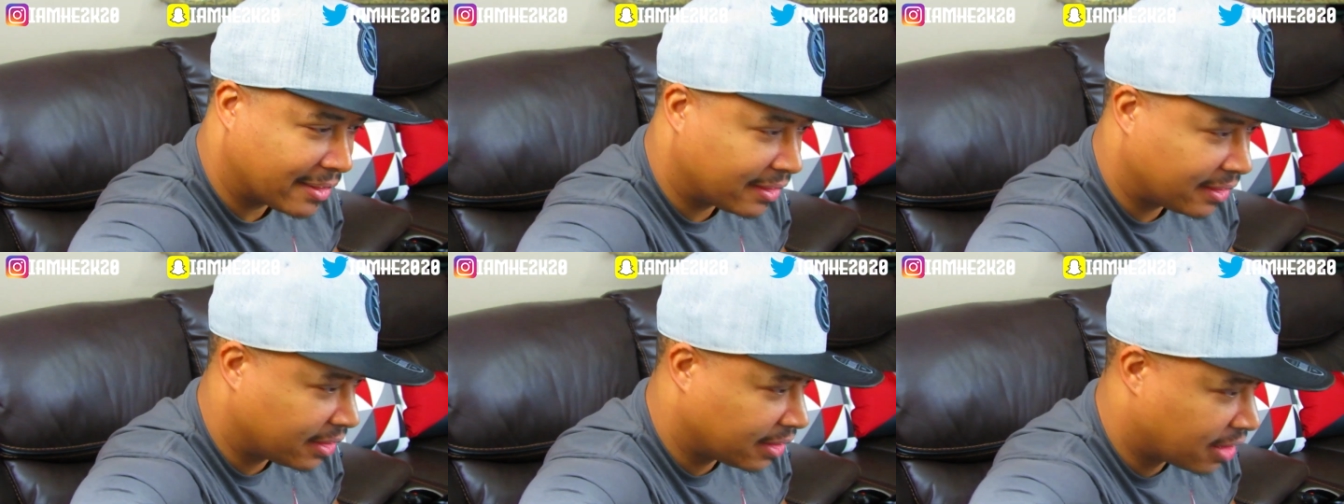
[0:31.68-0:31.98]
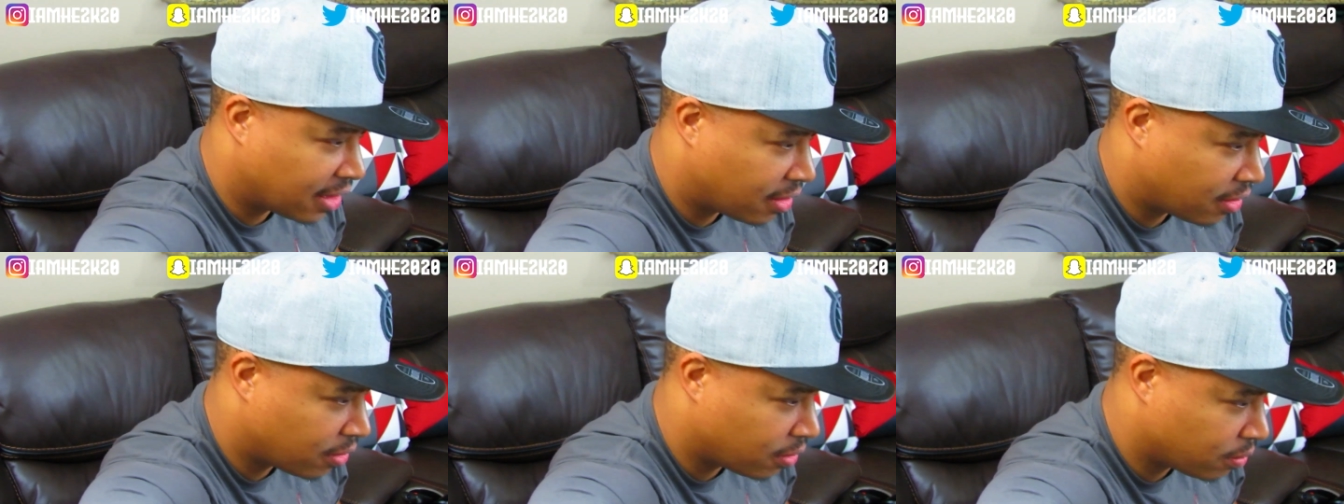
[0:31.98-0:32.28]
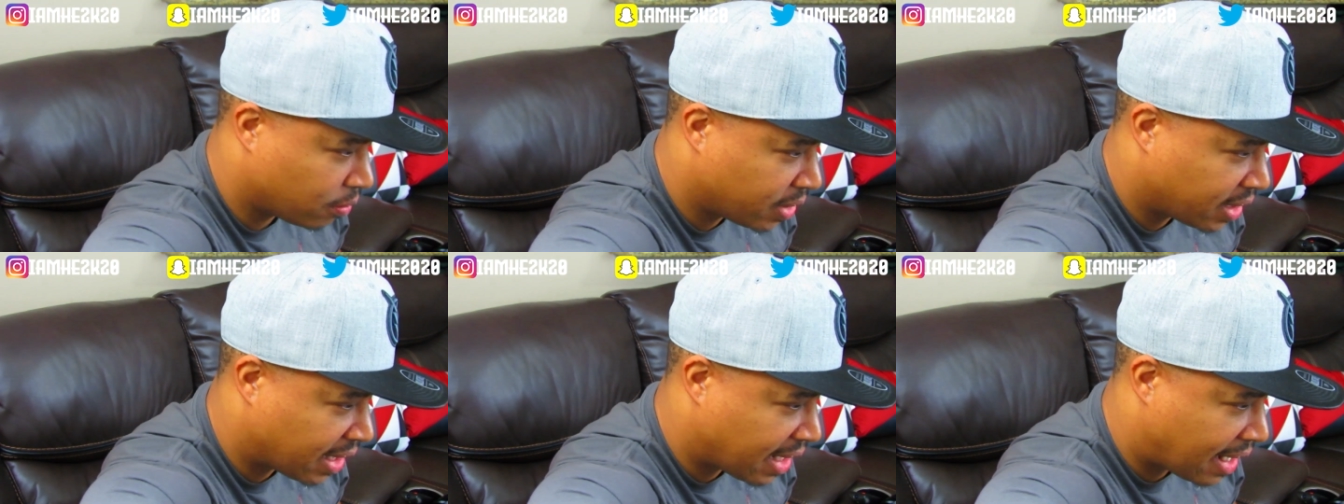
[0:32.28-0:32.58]
you know,
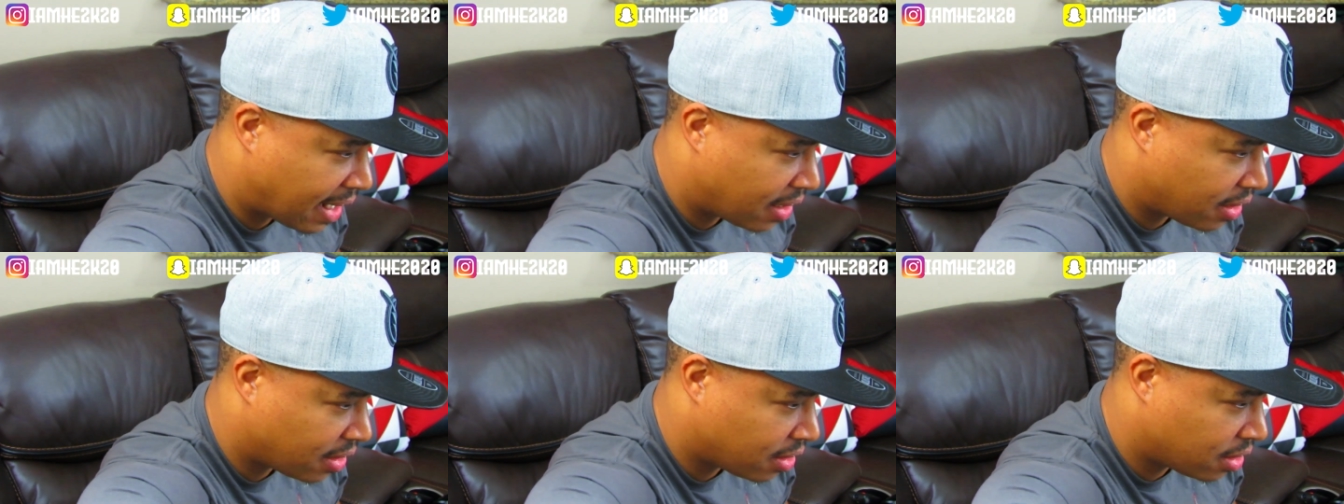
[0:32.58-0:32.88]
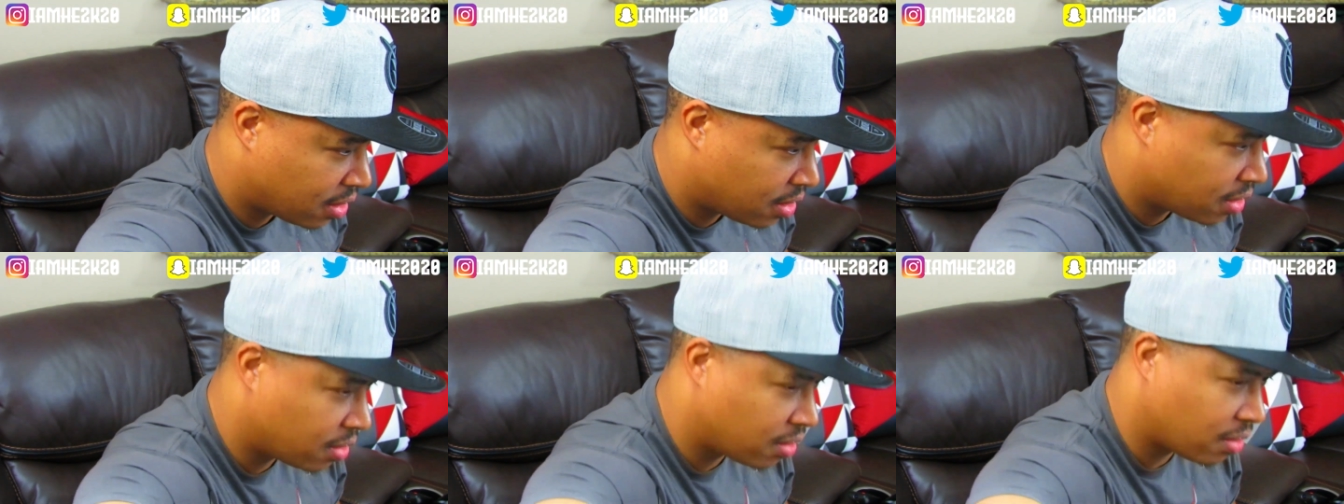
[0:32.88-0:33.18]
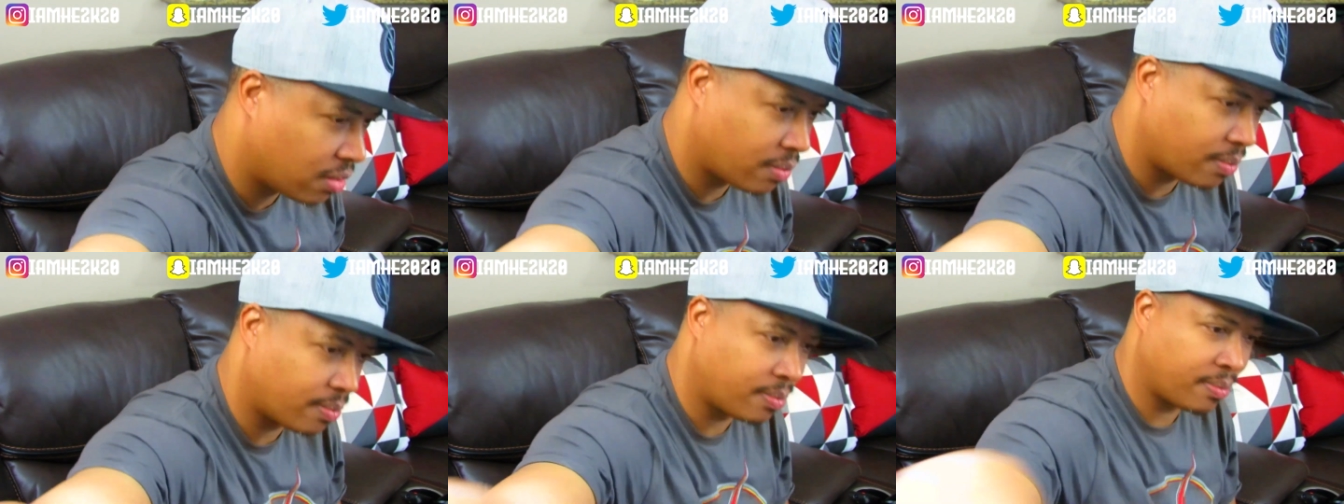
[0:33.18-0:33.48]
we got
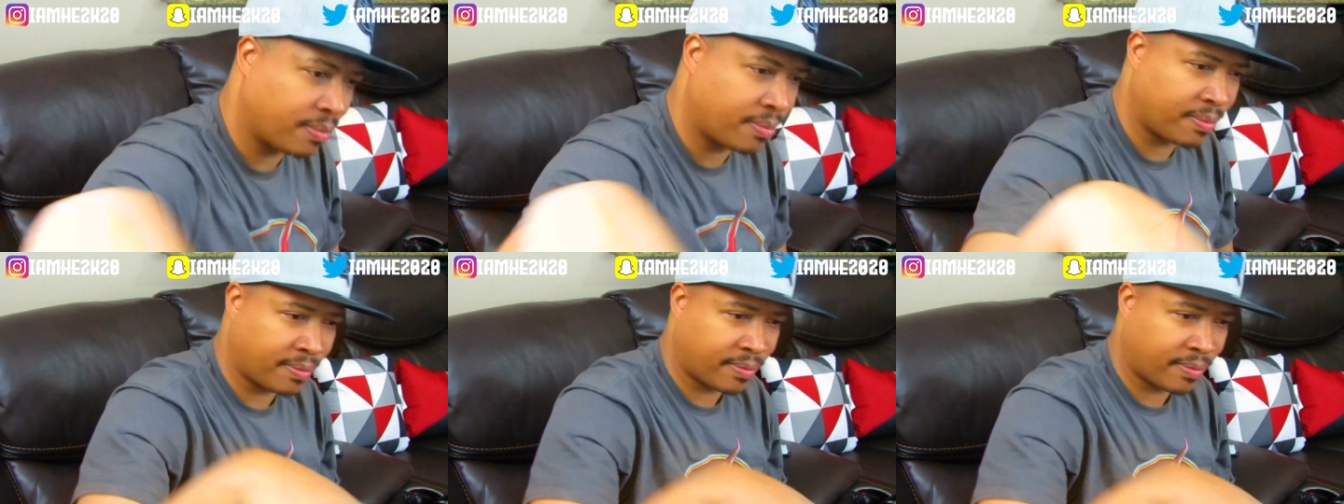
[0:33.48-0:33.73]
um